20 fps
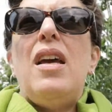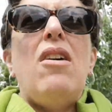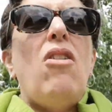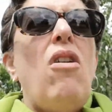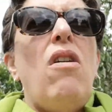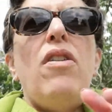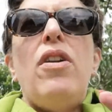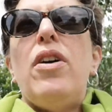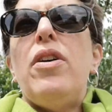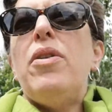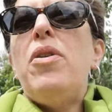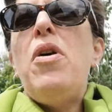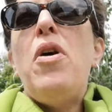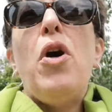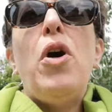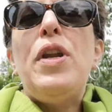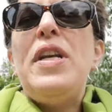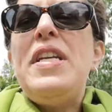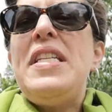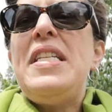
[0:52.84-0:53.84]
On
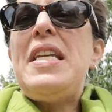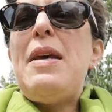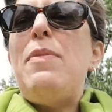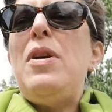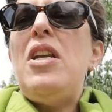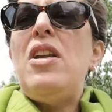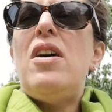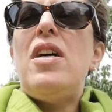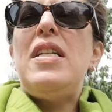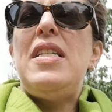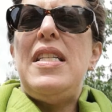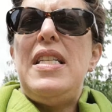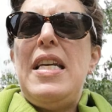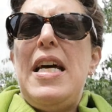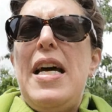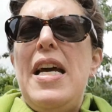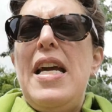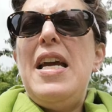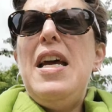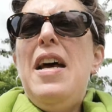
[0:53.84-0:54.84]
a semi-nice
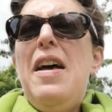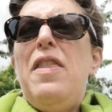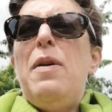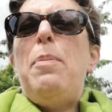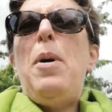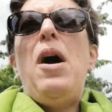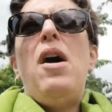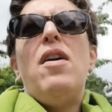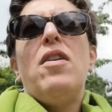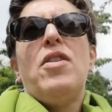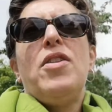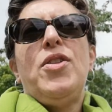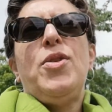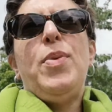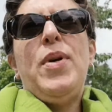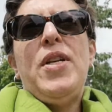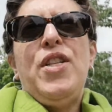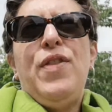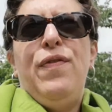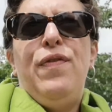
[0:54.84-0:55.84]
day, the park is
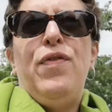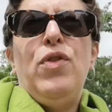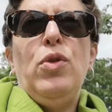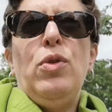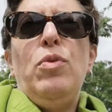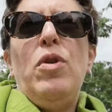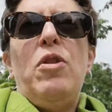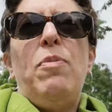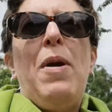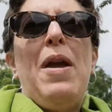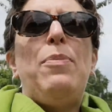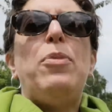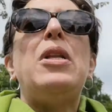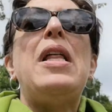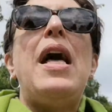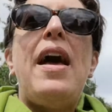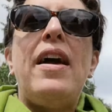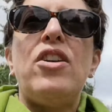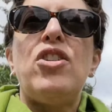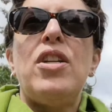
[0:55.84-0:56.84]
always full with people
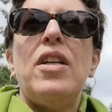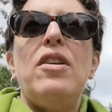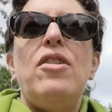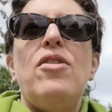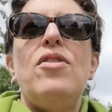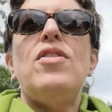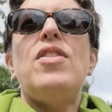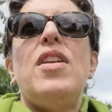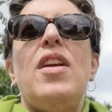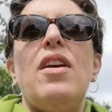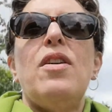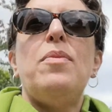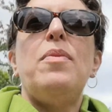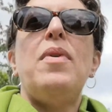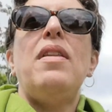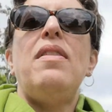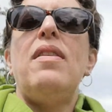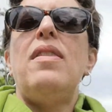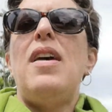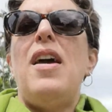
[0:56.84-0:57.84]
actually using it,
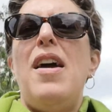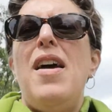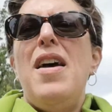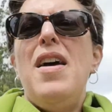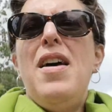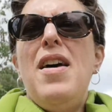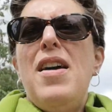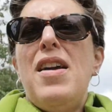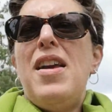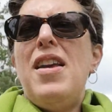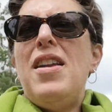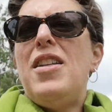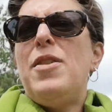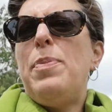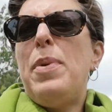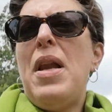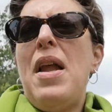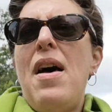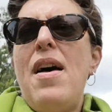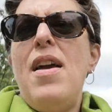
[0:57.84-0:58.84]
whether they're kids
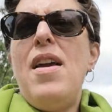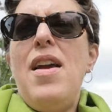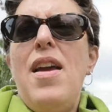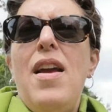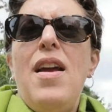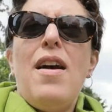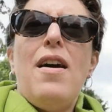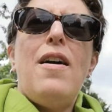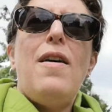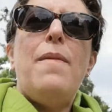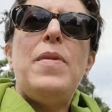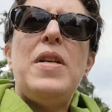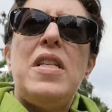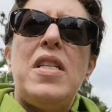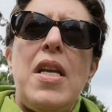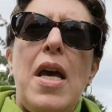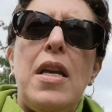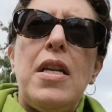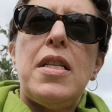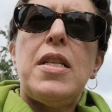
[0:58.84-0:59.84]
playing, there's
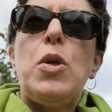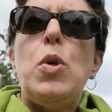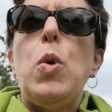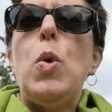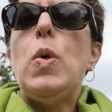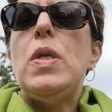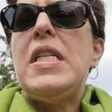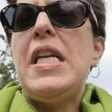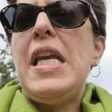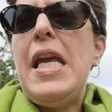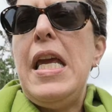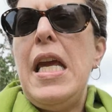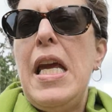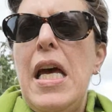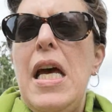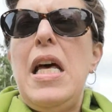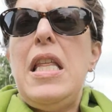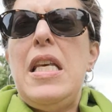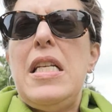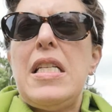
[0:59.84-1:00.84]
tennis courts
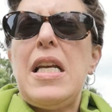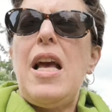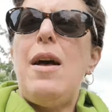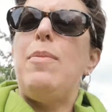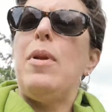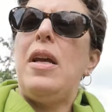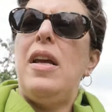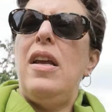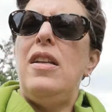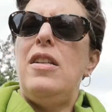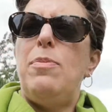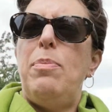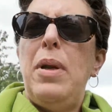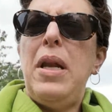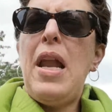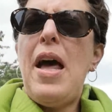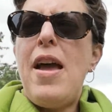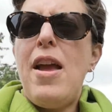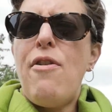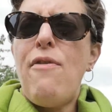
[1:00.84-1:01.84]
here, there's a couple of kids
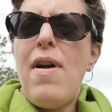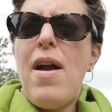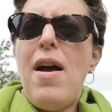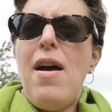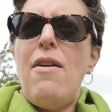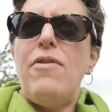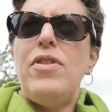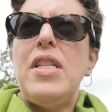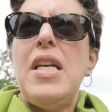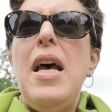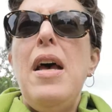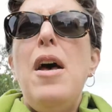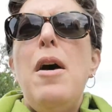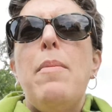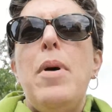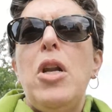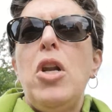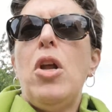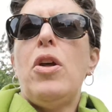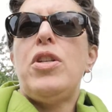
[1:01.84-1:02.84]
playgrounds,
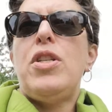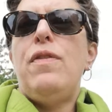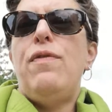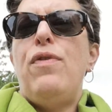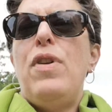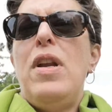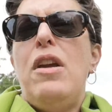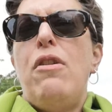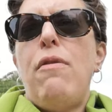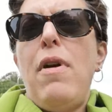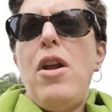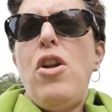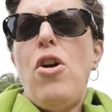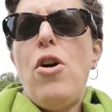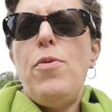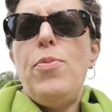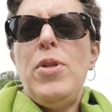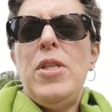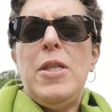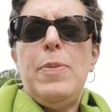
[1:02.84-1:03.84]
but lots of really great
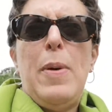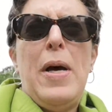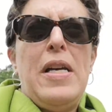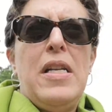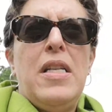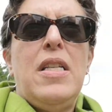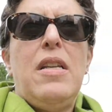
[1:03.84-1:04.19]
open space.